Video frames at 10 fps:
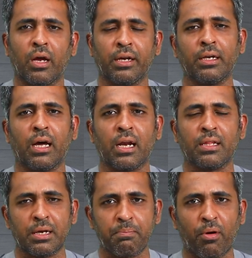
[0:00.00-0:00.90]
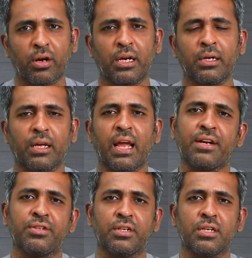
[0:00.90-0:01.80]
And another important
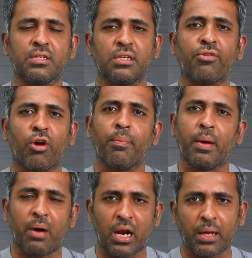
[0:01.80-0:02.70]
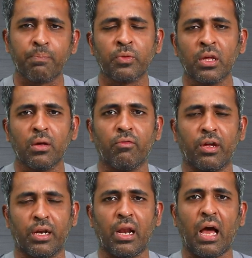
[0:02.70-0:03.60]
gadget is intraop MRI,
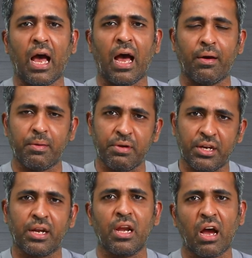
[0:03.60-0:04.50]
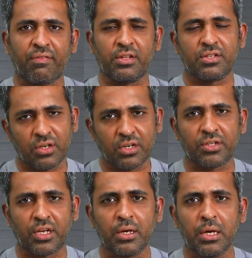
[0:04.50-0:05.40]
wherein immediately after the
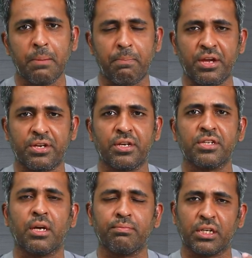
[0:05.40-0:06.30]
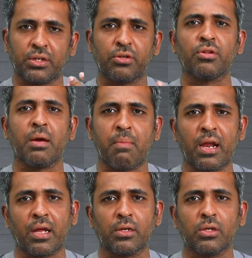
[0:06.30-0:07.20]
surgery patient is subjected to the
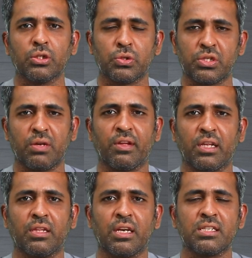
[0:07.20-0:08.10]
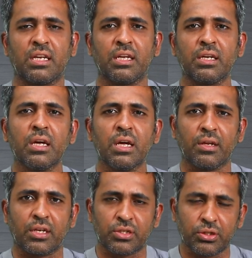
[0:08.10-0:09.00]
MRI to see whether there is any
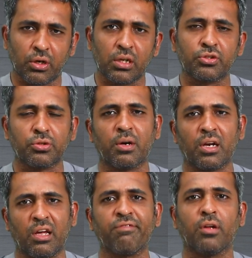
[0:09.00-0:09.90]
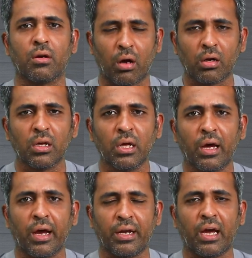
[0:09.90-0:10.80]
residual tumor left or not,
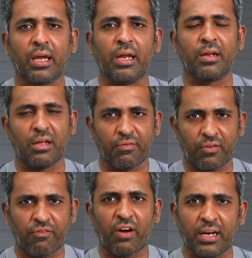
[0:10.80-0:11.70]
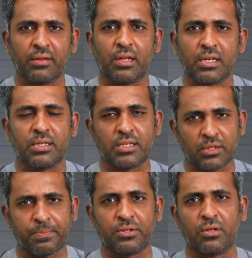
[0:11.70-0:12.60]
and again if we find there is a
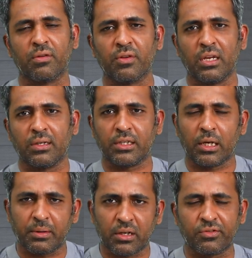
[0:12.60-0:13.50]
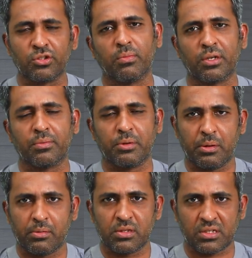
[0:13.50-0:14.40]
suspicion of little bit of tumor
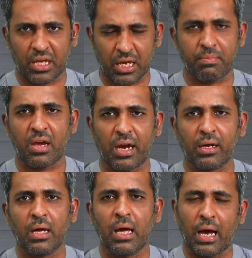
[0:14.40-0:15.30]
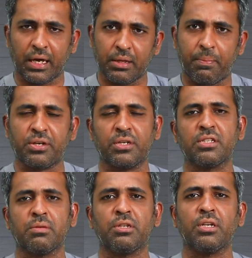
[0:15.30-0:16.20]
staying behind, again the
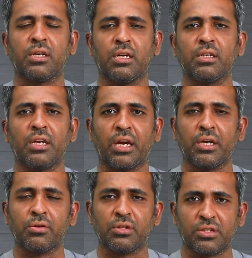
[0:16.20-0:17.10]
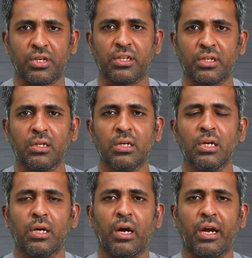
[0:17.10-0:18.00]
patient is immediately taken into the theater
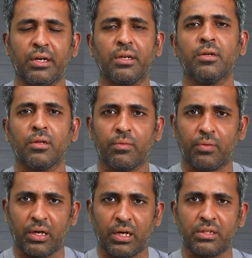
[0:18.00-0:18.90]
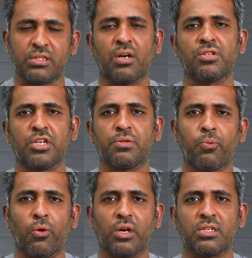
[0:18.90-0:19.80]
and
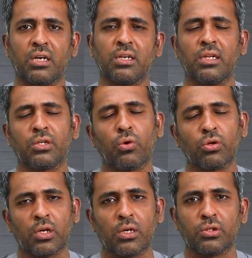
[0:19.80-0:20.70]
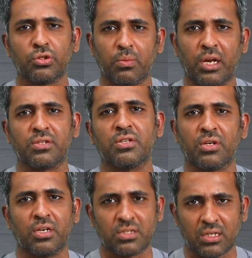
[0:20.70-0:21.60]
surgeries progress until the total tumor
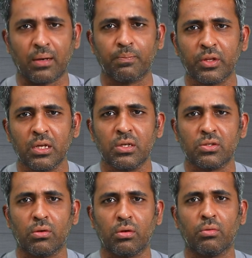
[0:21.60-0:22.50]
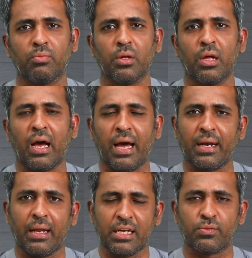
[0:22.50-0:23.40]
excision is done. So,
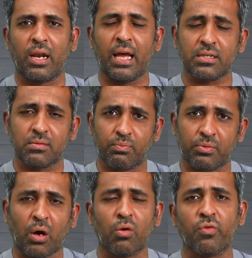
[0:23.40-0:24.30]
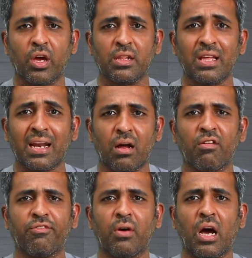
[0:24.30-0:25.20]
and as well as now we are in the era
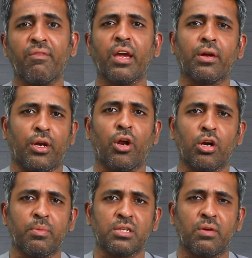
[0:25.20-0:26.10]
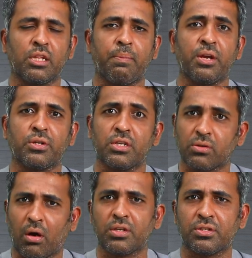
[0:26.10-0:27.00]
of awake craniotomies, where the patient
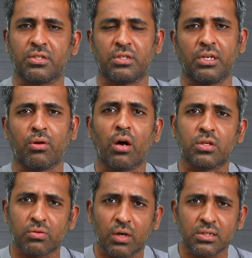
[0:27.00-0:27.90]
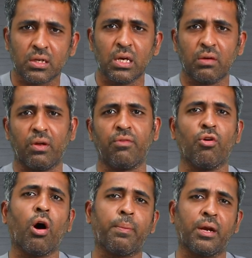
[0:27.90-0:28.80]
is conscious, he talks to us when
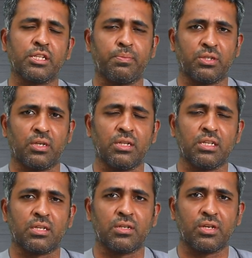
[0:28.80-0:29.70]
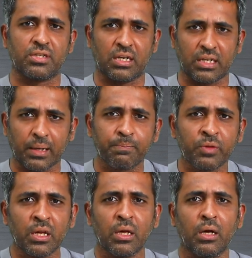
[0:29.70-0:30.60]
we operate, especially these surgeries are done
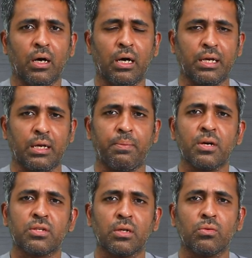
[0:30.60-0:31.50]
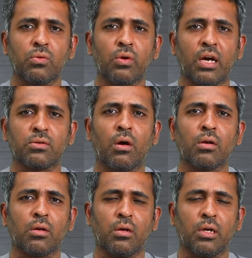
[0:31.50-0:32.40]
in a person who has
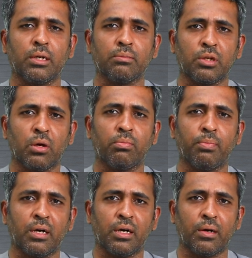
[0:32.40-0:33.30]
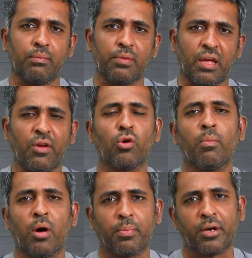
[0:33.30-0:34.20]
got heavy
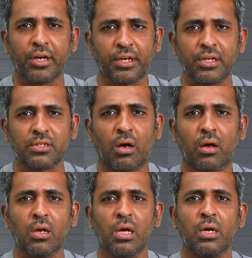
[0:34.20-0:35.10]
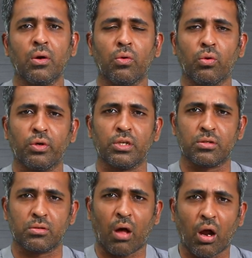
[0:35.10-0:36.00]
comorbidities, or who
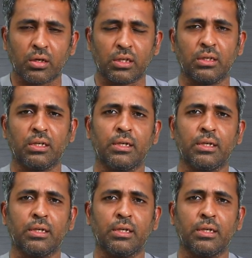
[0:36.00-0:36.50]
is not